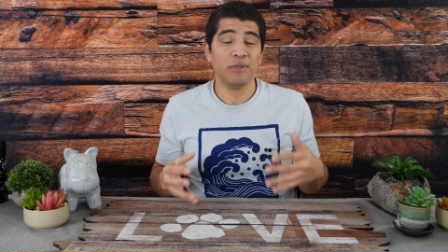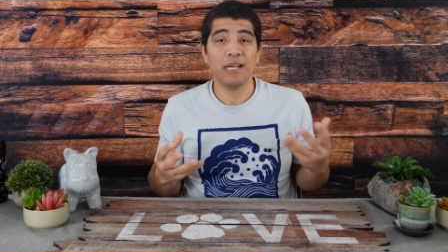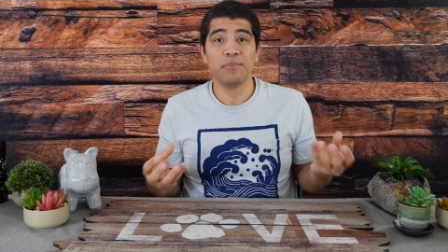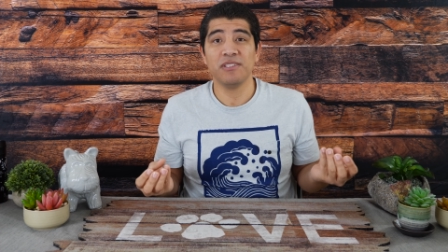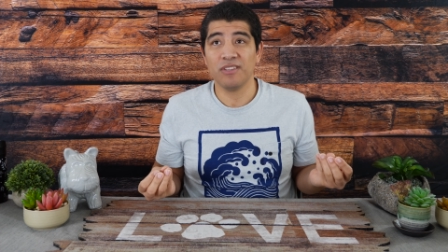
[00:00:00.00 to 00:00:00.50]
what
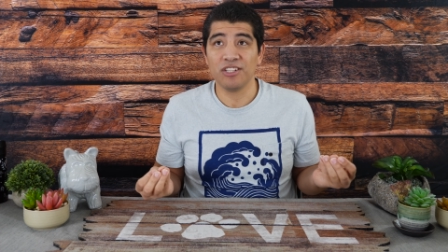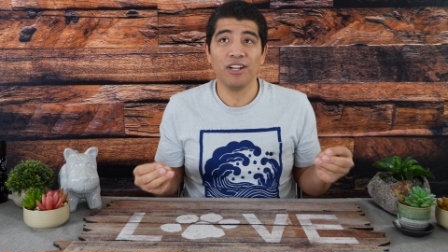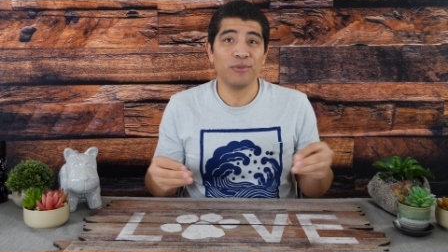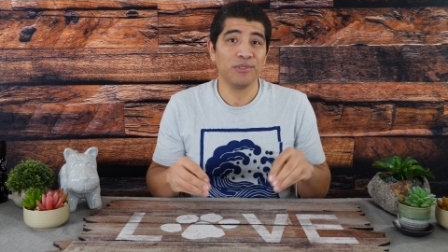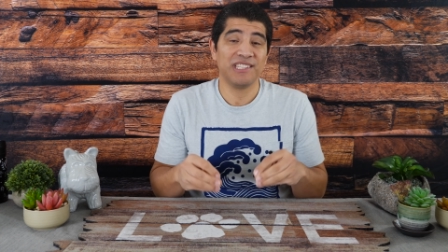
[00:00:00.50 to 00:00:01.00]
happens if the
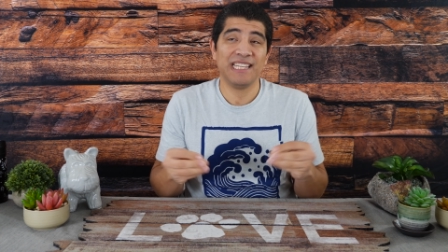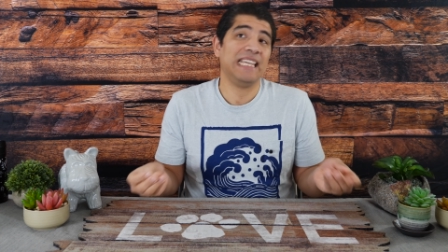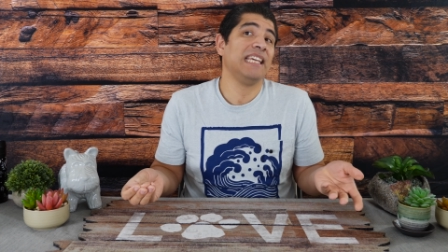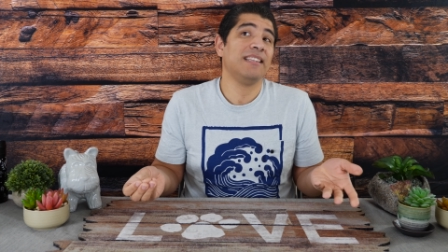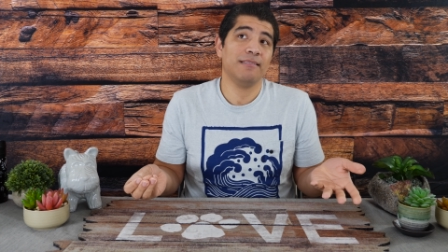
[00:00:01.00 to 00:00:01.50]
dog was
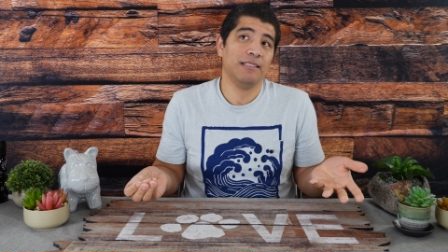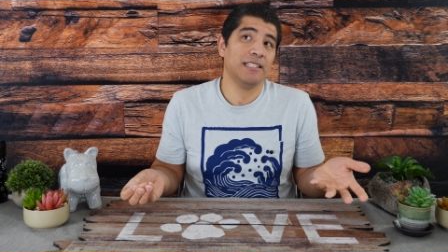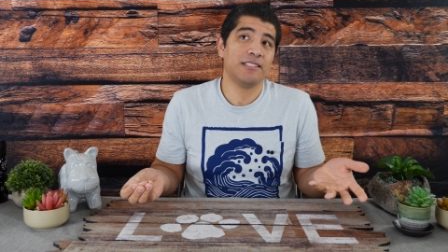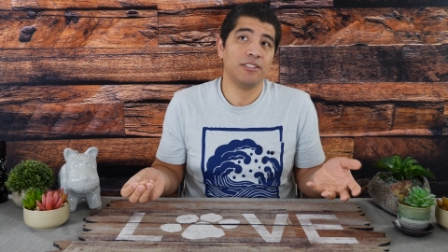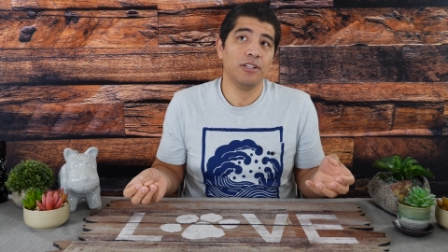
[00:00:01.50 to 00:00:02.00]
to eat
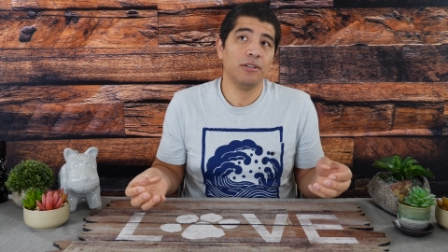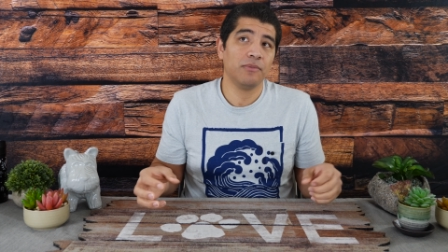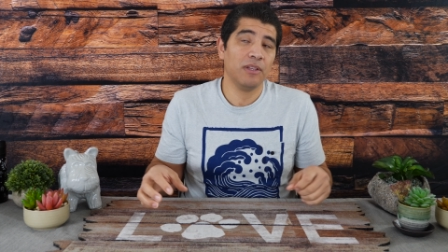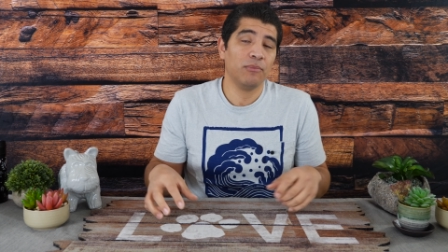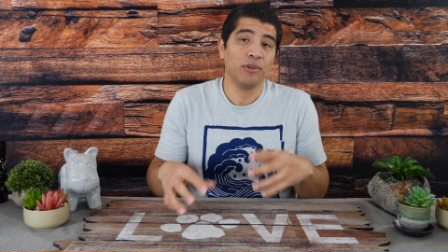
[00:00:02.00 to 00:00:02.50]
this, you know,
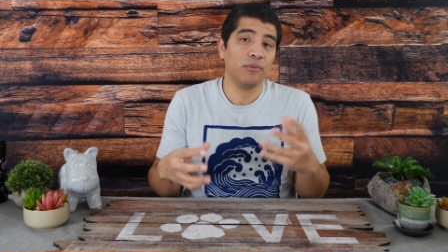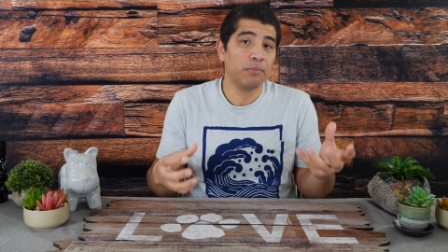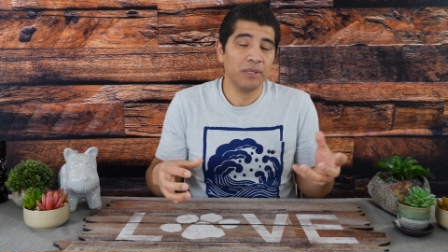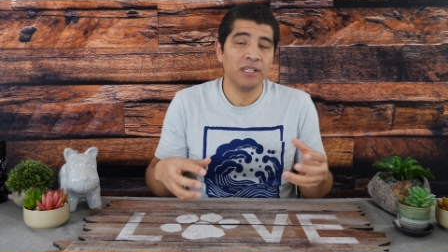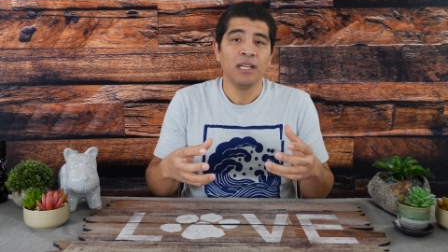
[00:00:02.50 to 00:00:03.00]
if they were to
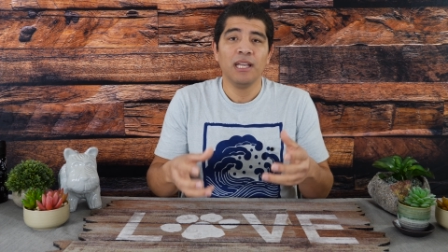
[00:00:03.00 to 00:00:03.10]
rip it